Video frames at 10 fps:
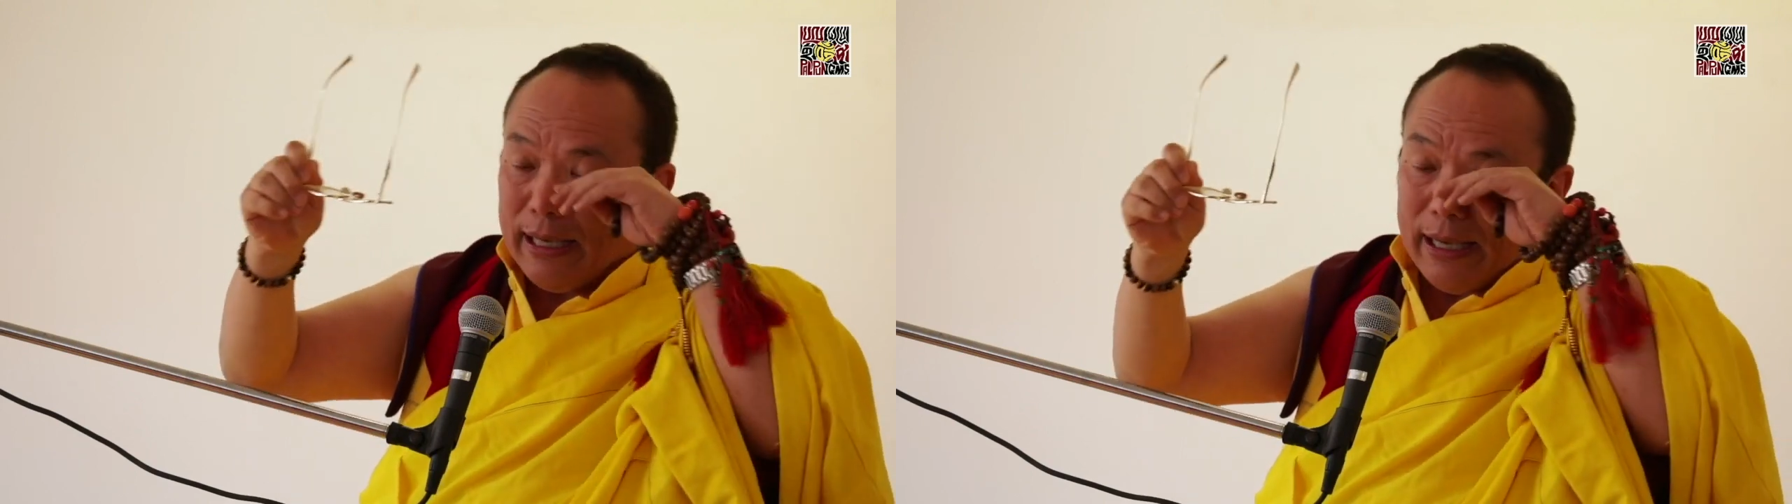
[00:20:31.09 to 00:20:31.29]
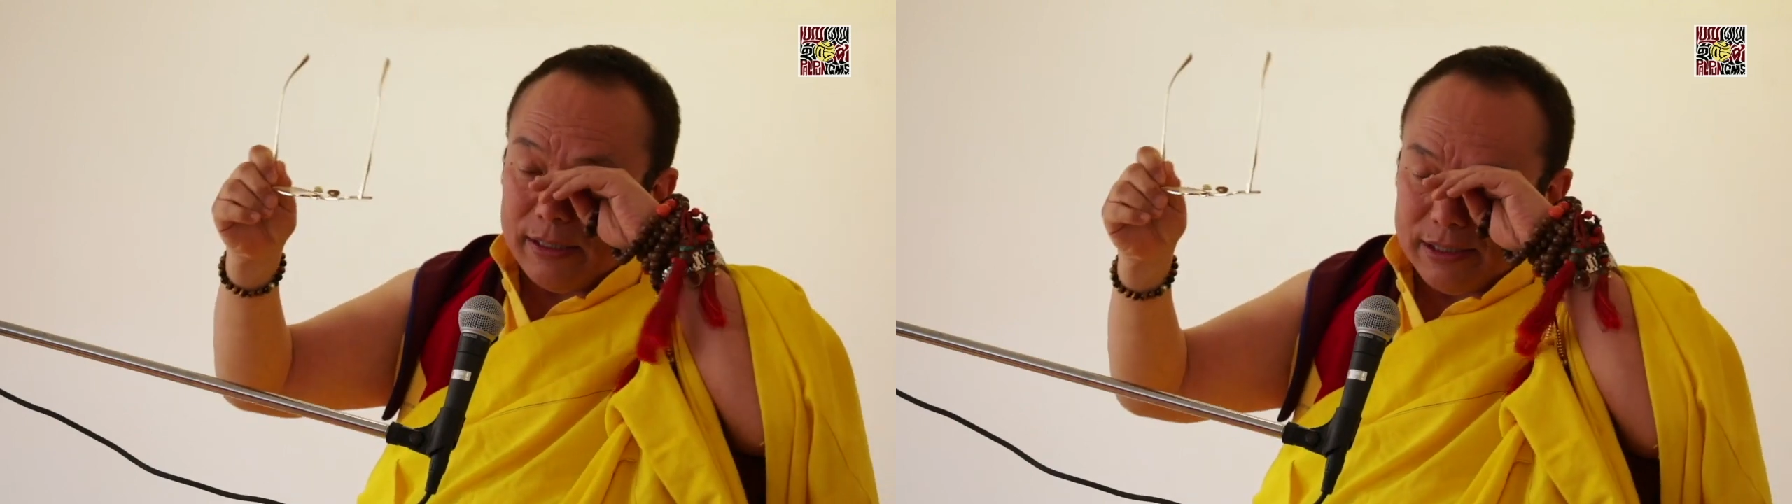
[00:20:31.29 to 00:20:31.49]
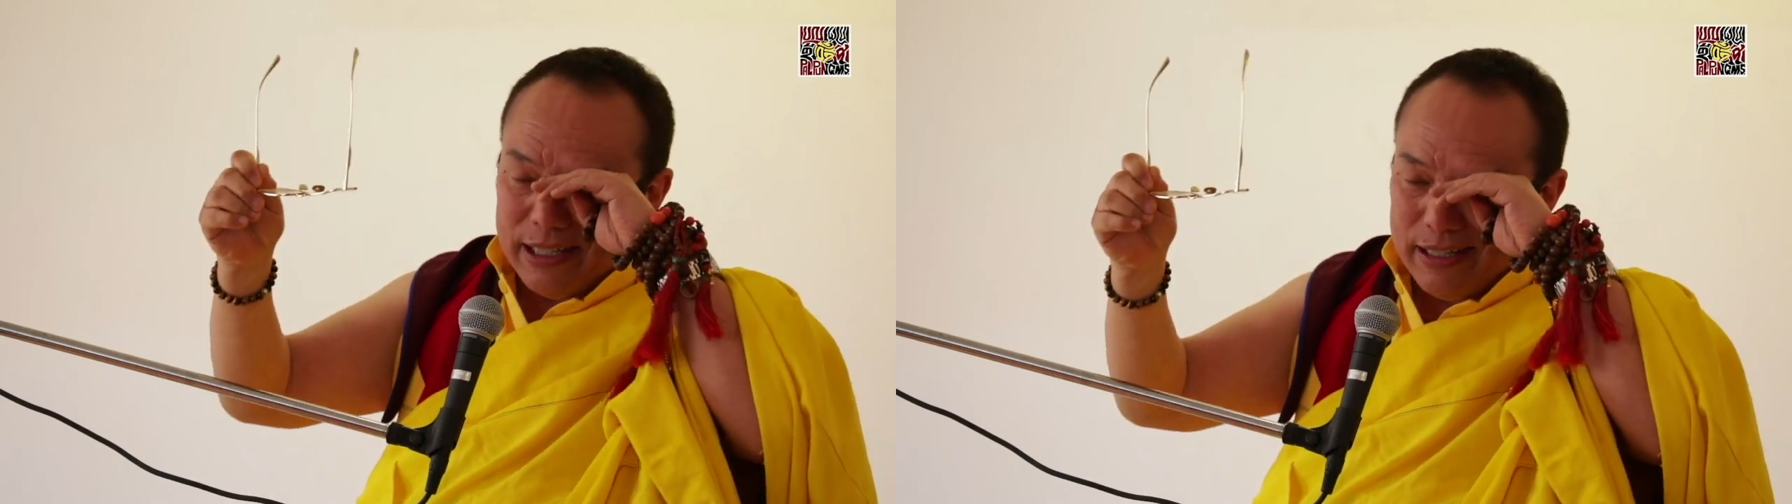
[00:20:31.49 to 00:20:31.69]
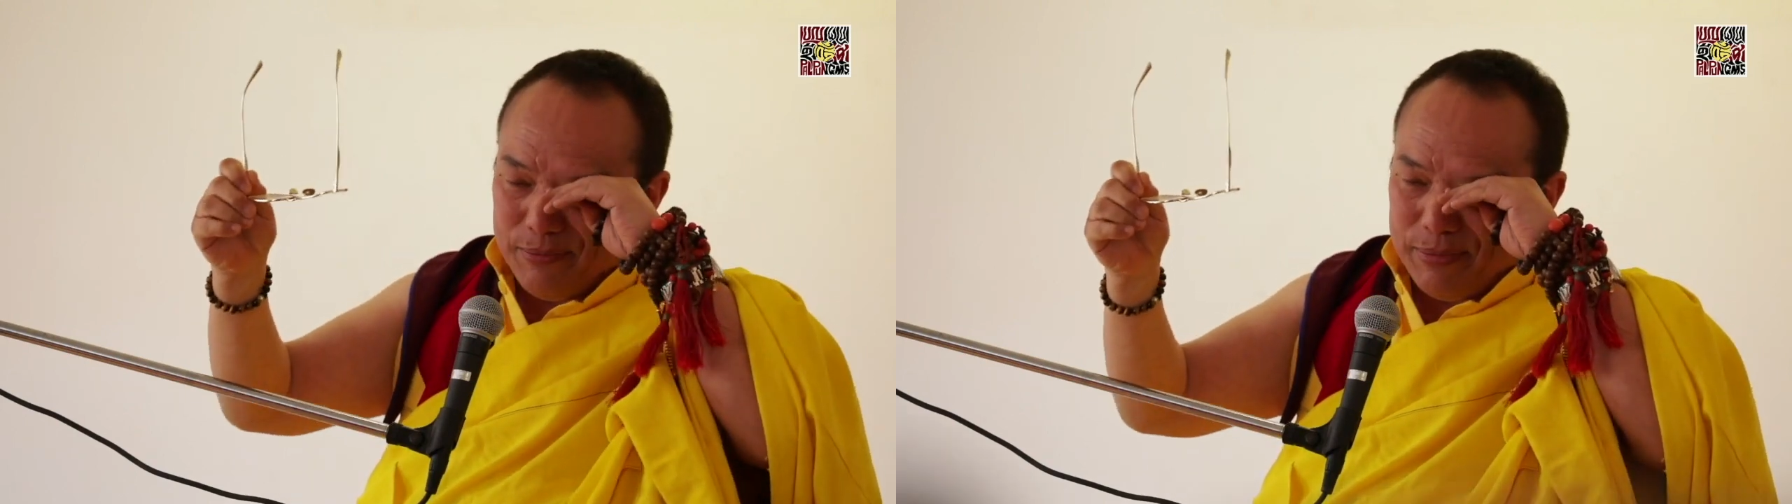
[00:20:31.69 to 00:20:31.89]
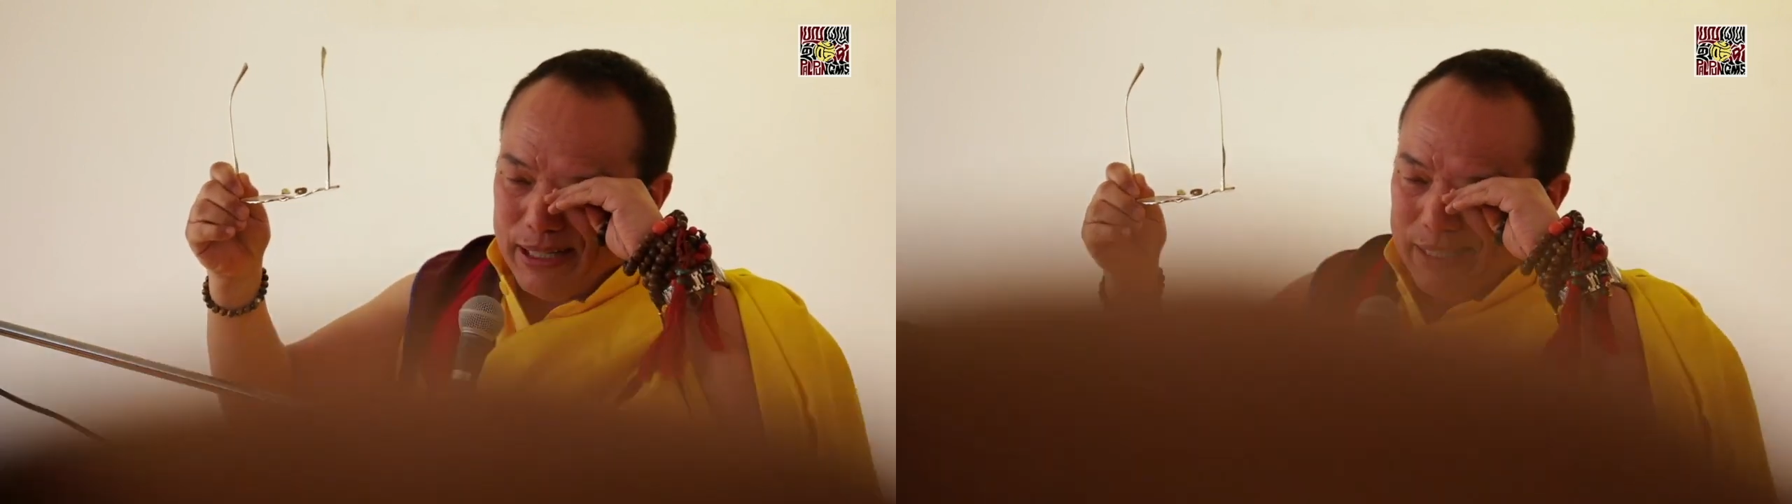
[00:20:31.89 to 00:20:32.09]

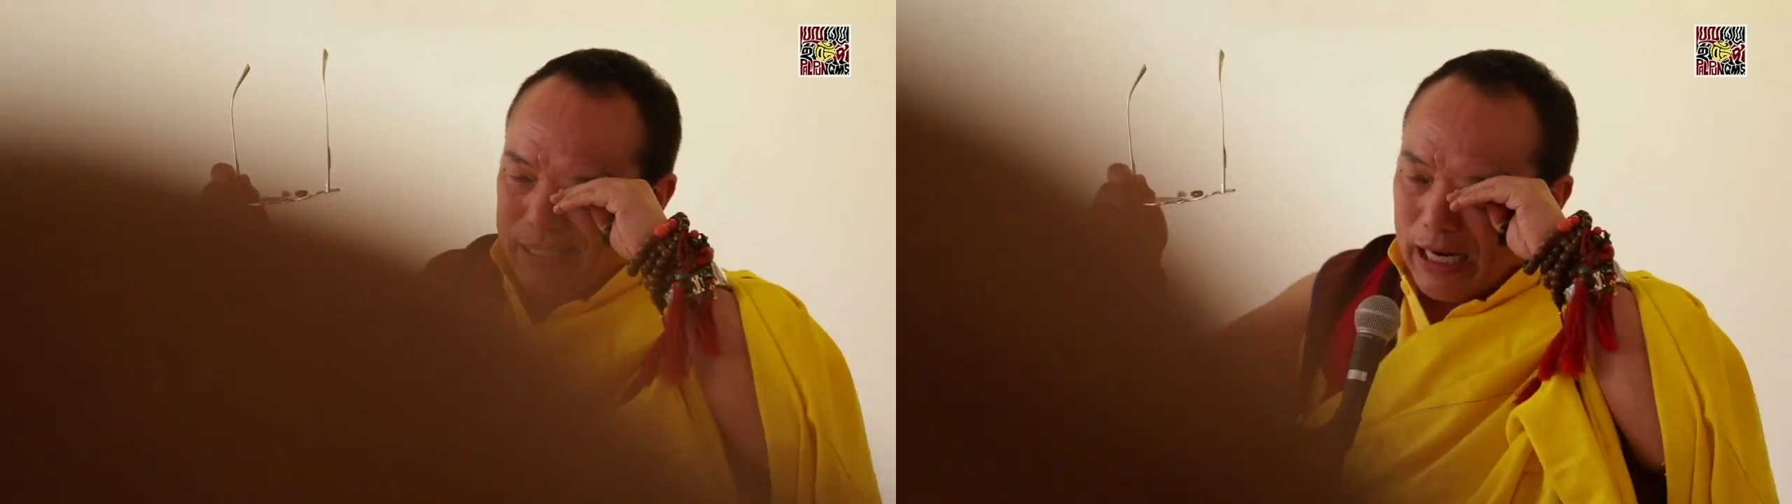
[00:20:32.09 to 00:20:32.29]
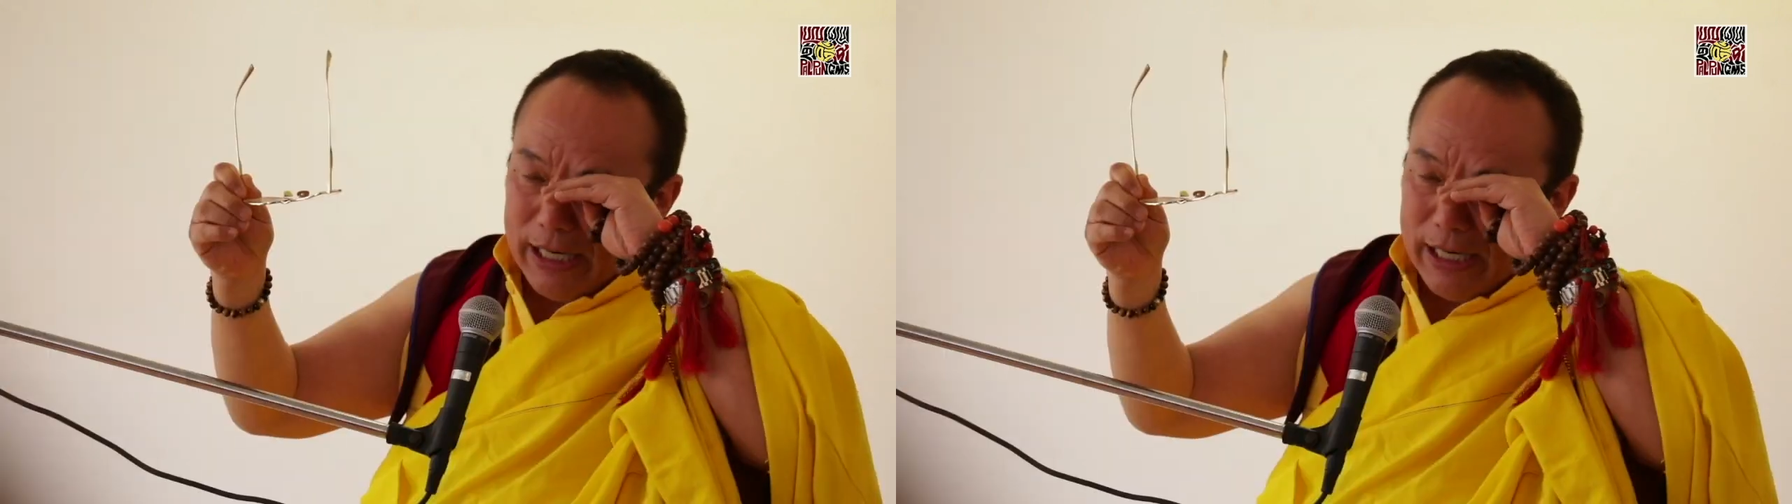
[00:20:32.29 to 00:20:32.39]
And